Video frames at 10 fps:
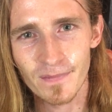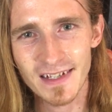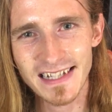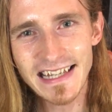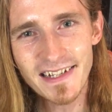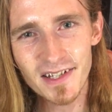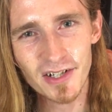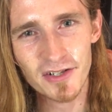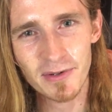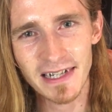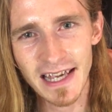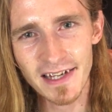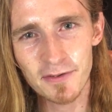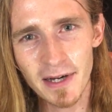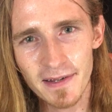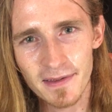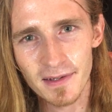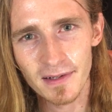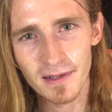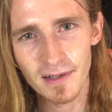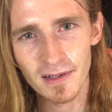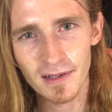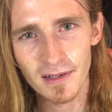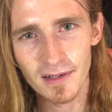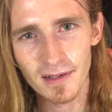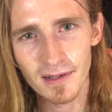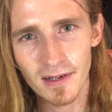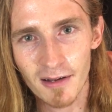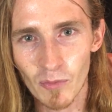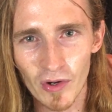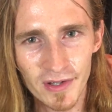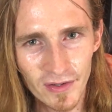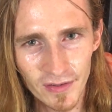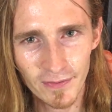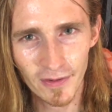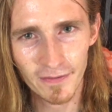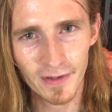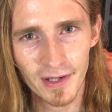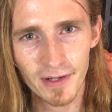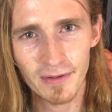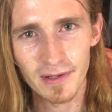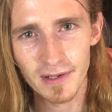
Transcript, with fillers: that's easier to engage with and more useful for you.